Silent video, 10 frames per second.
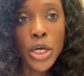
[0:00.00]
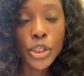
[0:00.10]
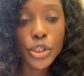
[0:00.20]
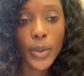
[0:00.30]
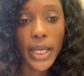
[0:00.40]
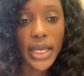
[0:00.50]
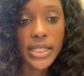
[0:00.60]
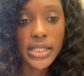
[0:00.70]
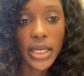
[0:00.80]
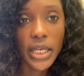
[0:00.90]
So I can't
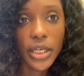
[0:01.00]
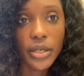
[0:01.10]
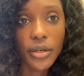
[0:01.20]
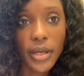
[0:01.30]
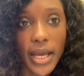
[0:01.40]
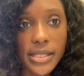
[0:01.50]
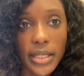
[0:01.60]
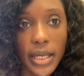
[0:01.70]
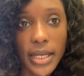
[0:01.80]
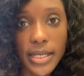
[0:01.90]
stay here as
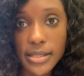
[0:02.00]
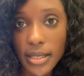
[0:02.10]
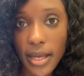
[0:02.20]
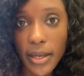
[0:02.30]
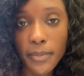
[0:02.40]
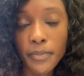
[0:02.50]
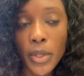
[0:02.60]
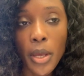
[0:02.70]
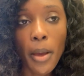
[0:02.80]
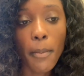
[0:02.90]
late as today,
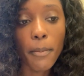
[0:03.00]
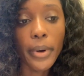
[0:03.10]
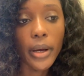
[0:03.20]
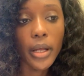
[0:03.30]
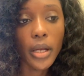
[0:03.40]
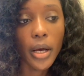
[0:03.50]
but